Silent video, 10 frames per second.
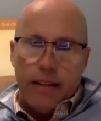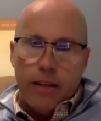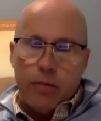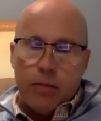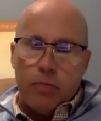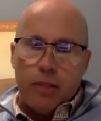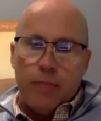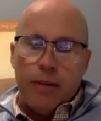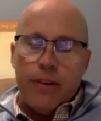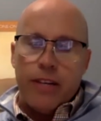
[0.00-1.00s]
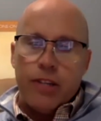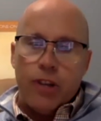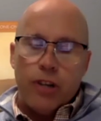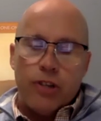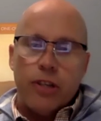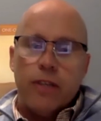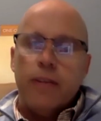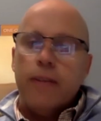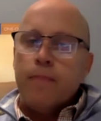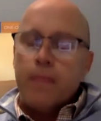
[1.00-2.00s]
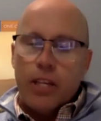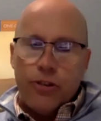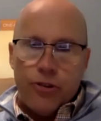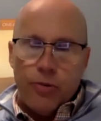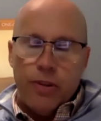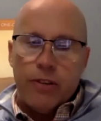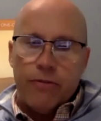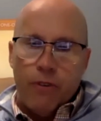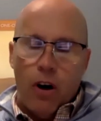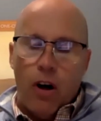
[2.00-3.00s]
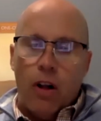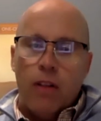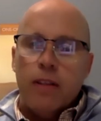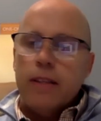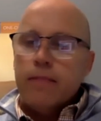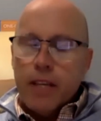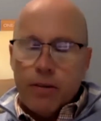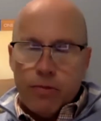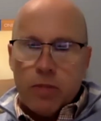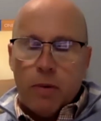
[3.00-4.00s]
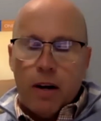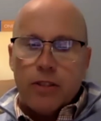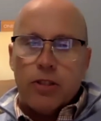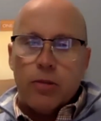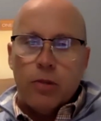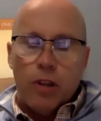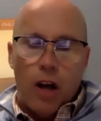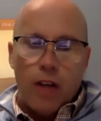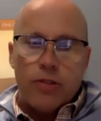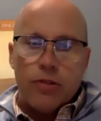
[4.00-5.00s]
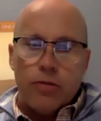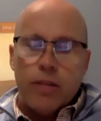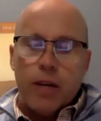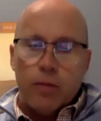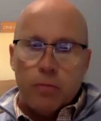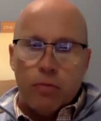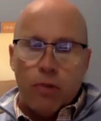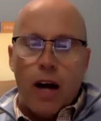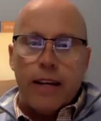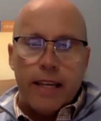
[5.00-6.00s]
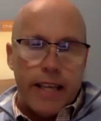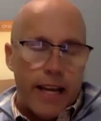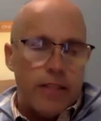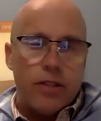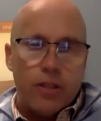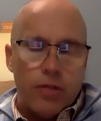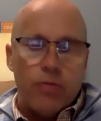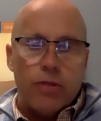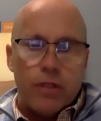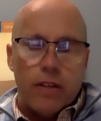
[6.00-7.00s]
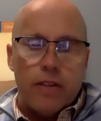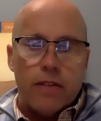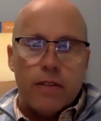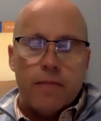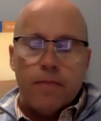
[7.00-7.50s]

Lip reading: There was a preliminary injunction issued this fall in response to a lawsuit that was brought against the UCs